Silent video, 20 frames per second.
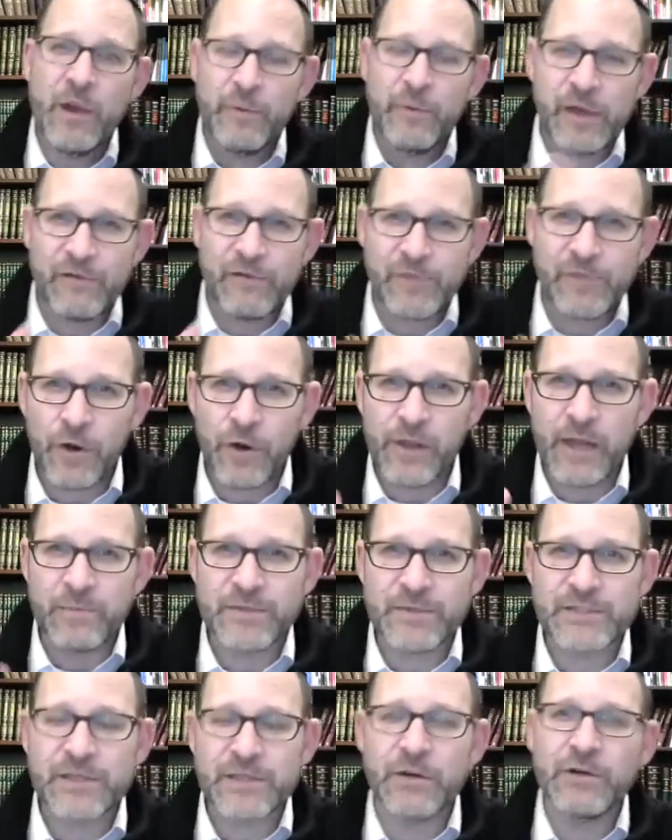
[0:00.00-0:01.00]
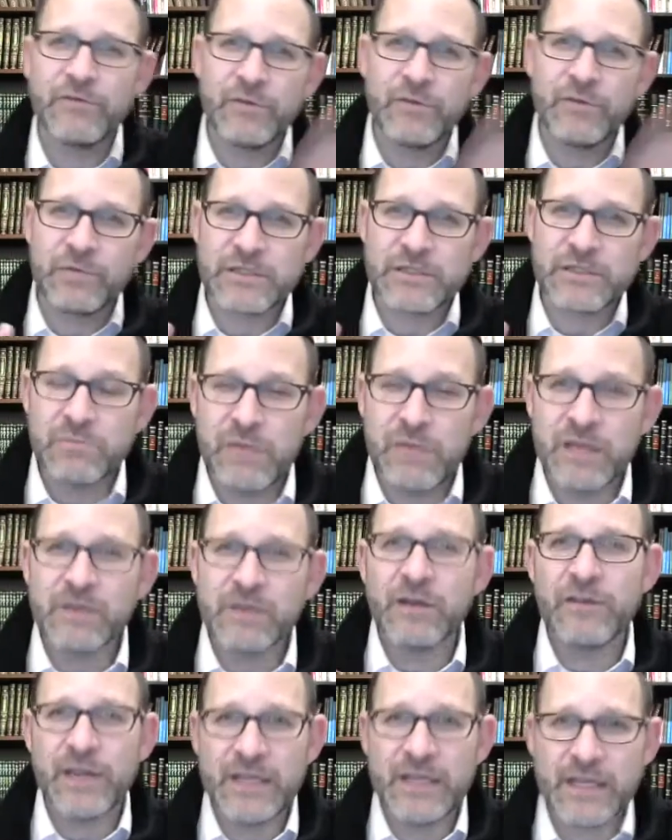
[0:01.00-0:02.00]
we have the whole episode of the Bris
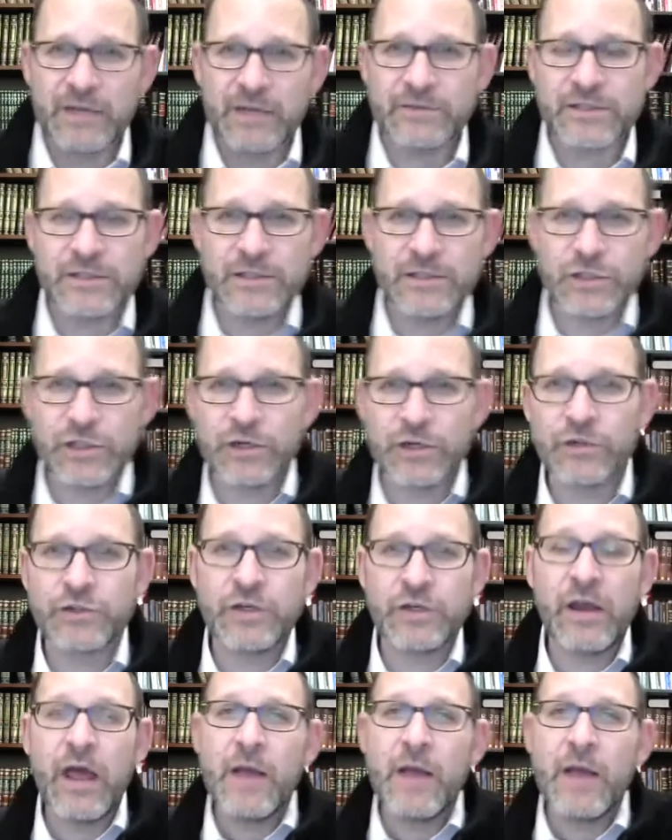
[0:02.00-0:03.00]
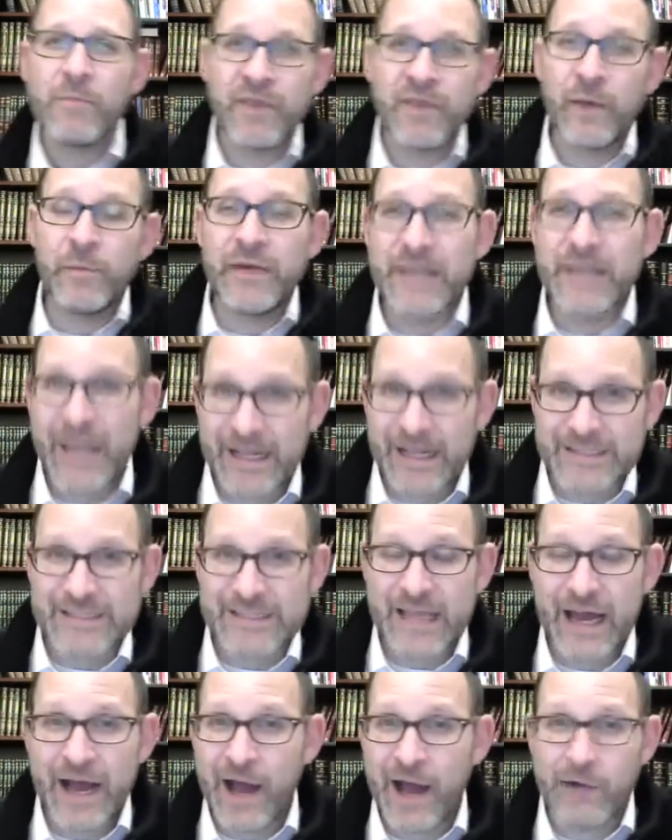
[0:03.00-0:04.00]
Milah that he gives to his children. But then when he gets
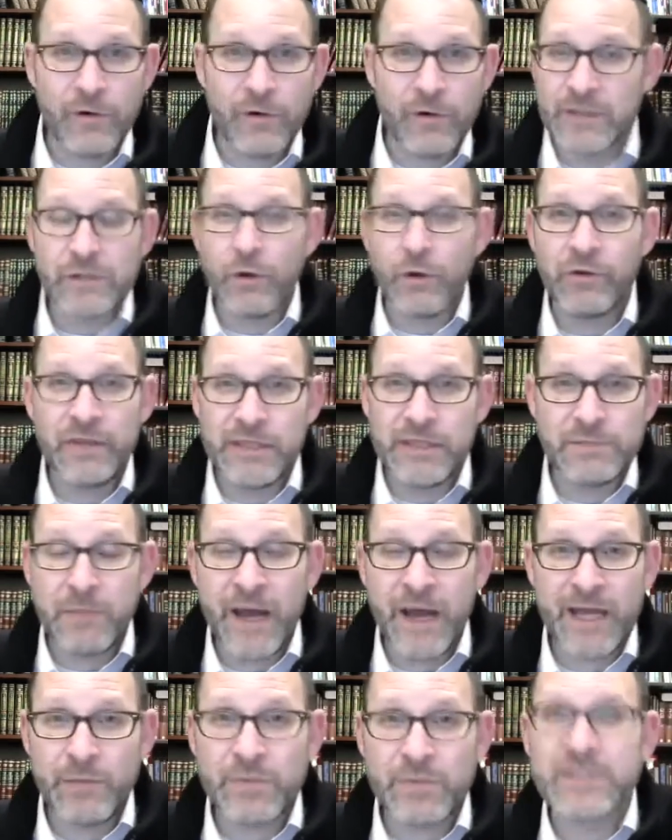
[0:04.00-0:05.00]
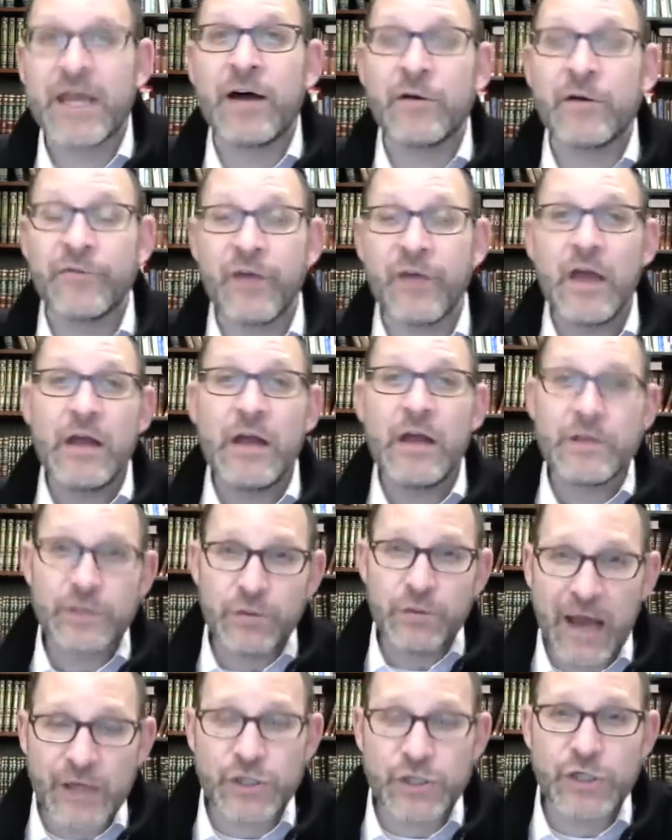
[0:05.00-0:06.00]
to Aaron, it's only he's by himself. So
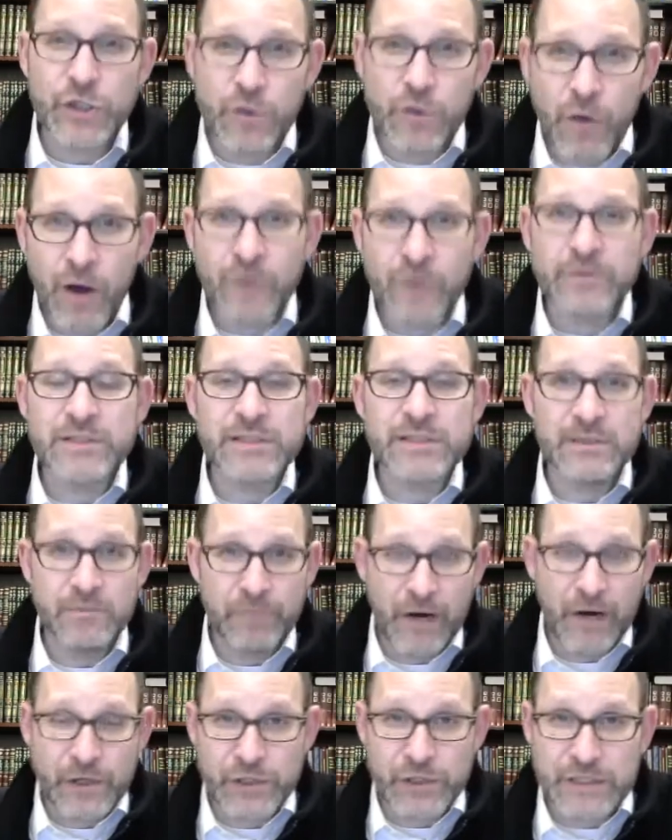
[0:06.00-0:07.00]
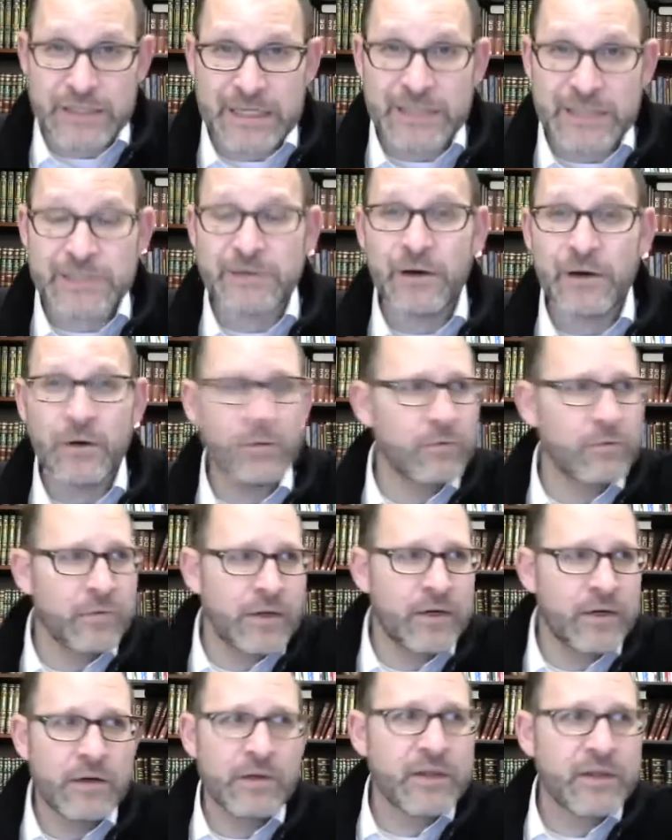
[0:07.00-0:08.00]
Rashi quotes in Parshas Yisro,
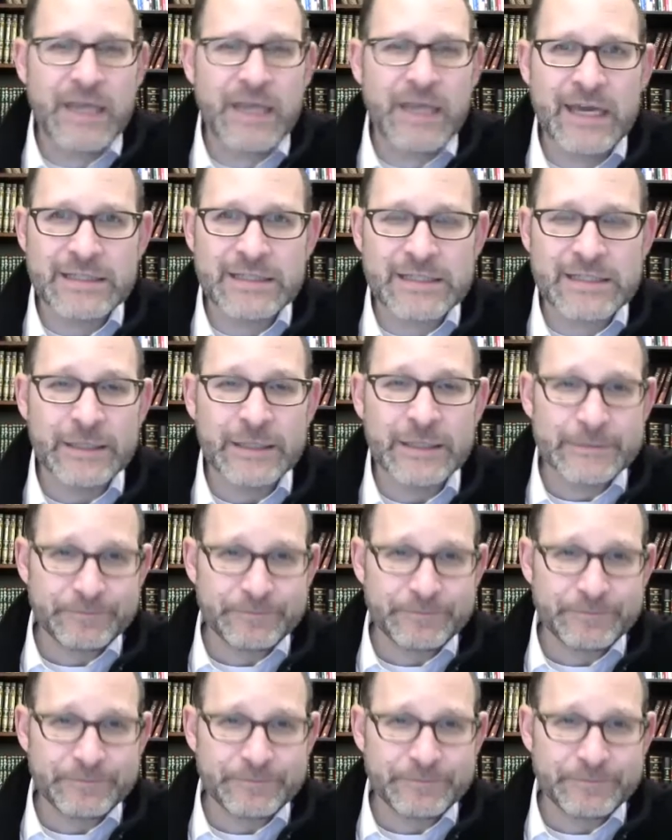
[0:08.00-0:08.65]
where are the kids?